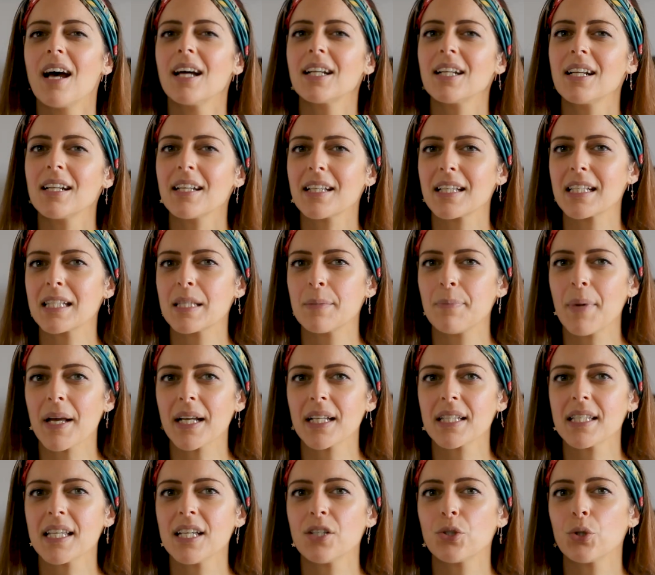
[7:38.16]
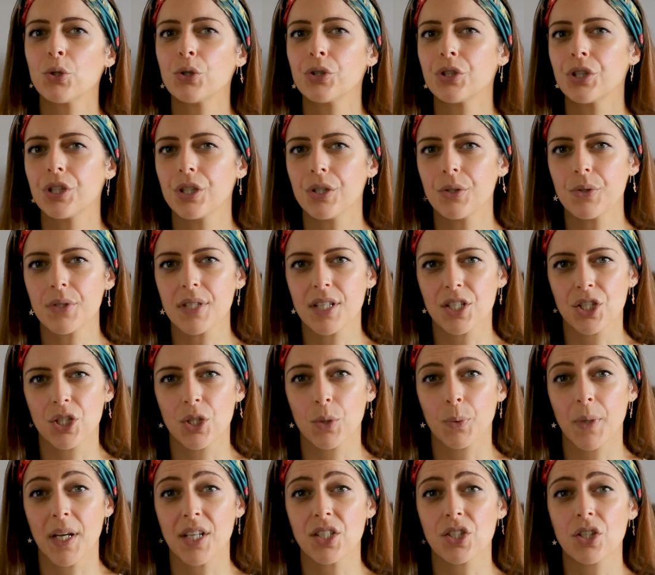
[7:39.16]
An unexpected or new
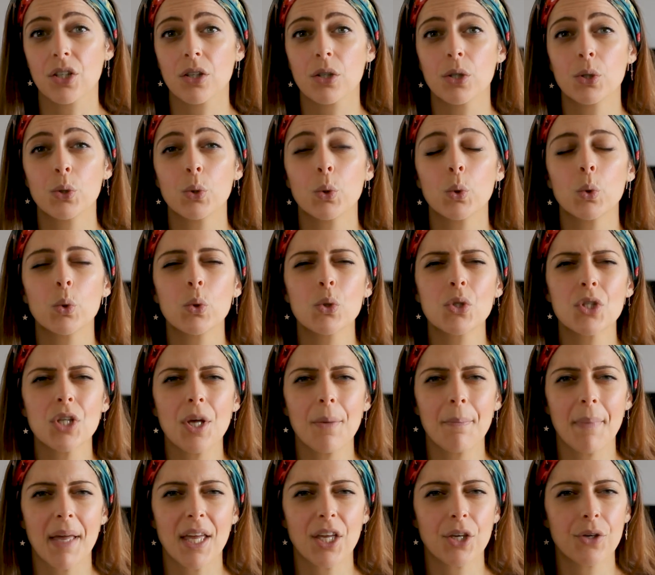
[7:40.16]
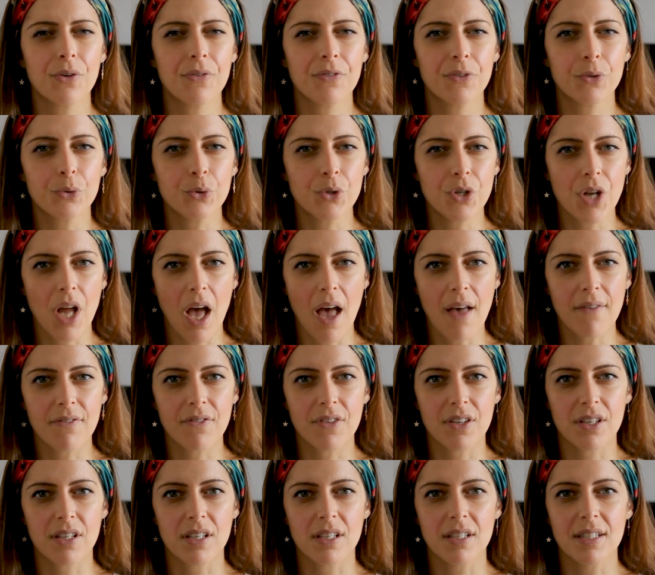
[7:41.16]
situation can also make you feel
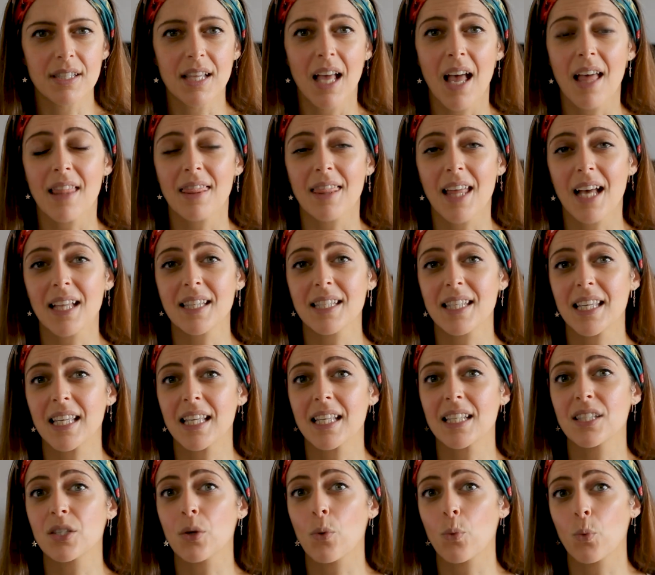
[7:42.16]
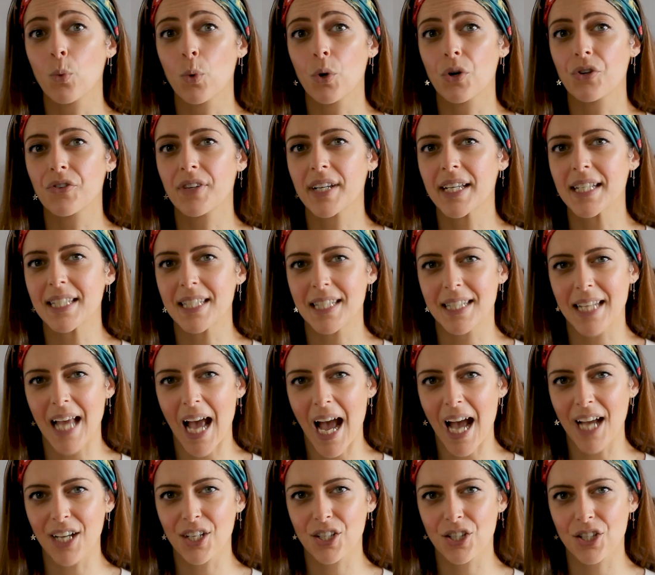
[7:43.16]
nervous, that is, worried and
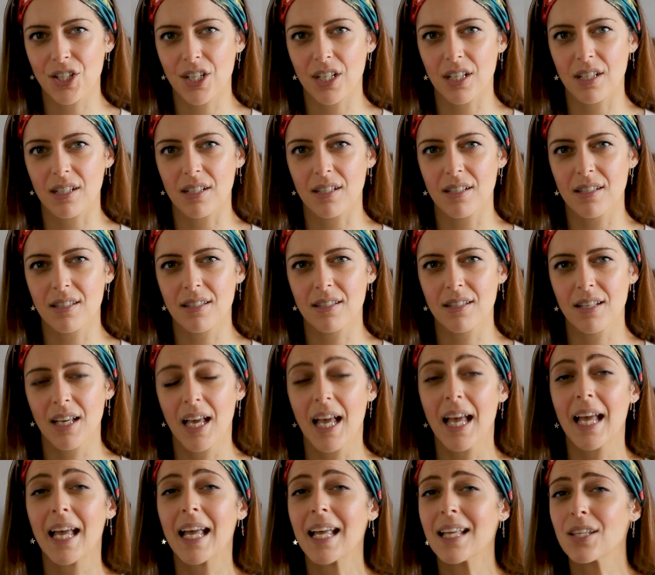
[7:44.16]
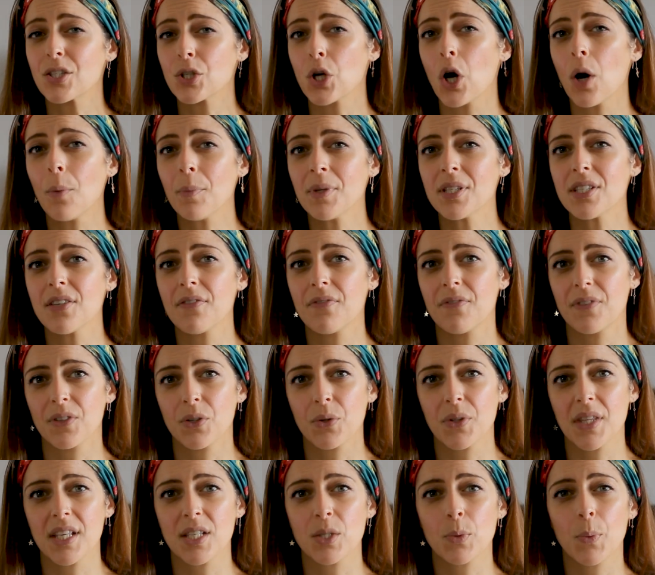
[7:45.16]
anxious. It's common to feel
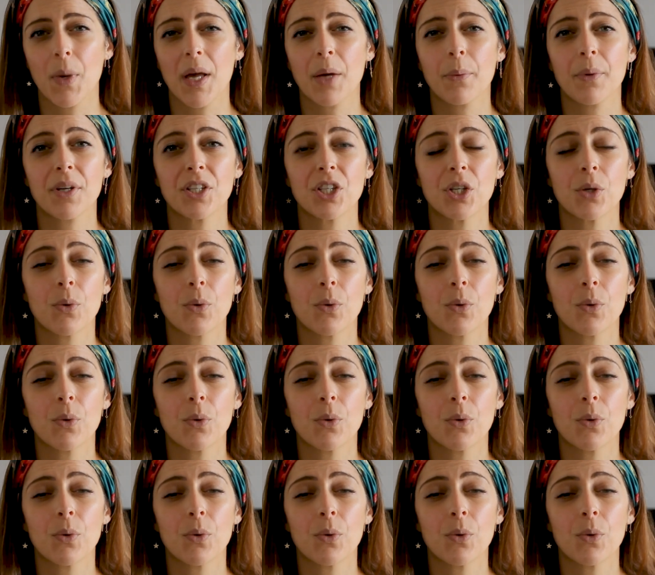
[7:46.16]
this way when